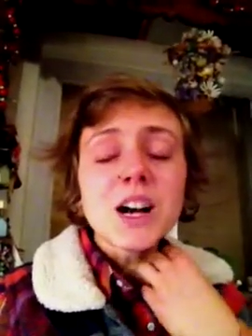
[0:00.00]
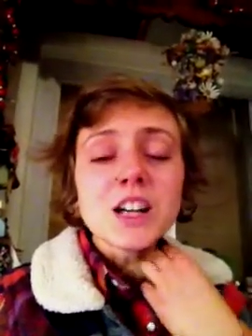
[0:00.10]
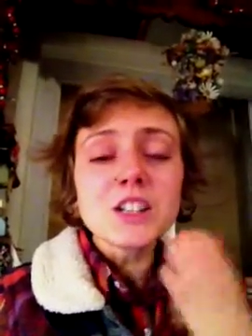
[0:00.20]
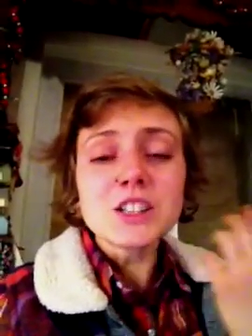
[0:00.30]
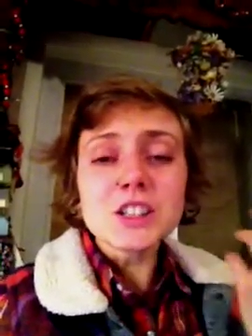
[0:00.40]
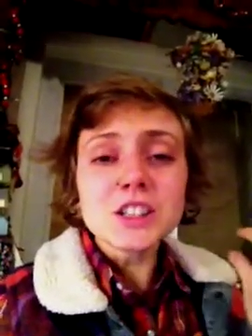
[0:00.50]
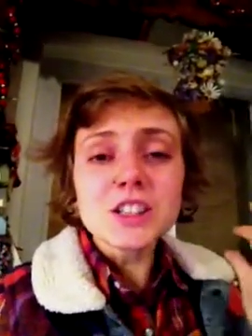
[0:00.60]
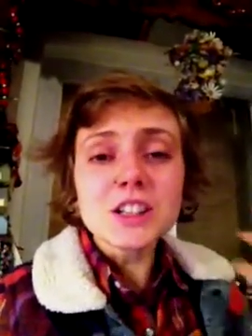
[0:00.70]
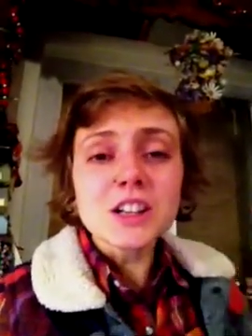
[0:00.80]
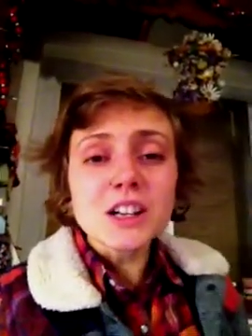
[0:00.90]
on your
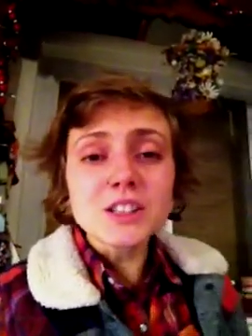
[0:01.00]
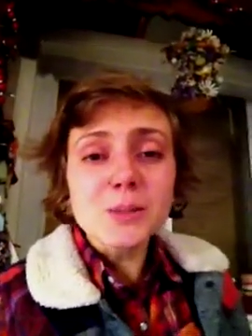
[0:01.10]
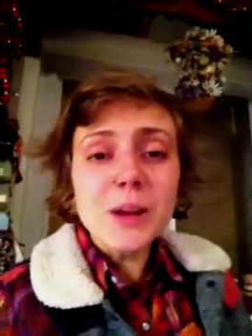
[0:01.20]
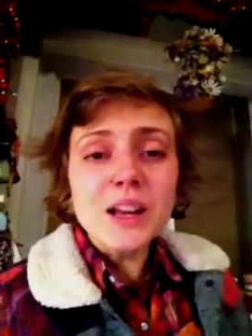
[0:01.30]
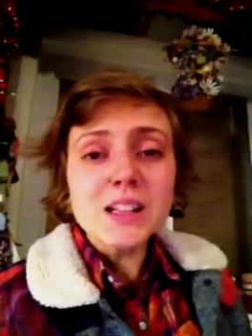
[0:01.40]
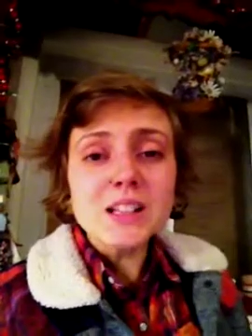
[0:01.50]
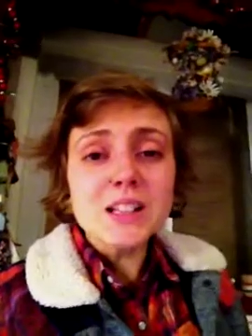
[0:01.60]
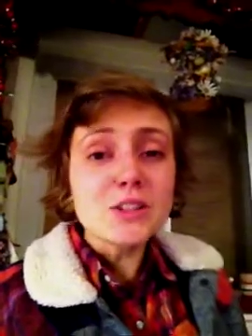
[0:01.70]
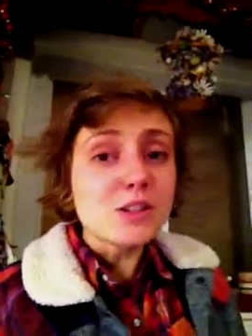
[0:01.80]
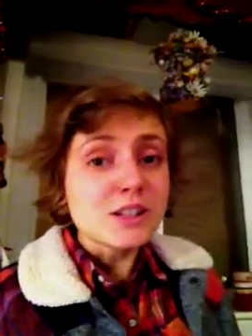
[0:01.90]
shirt or on your pants
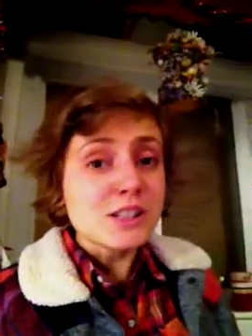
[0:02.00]
and you could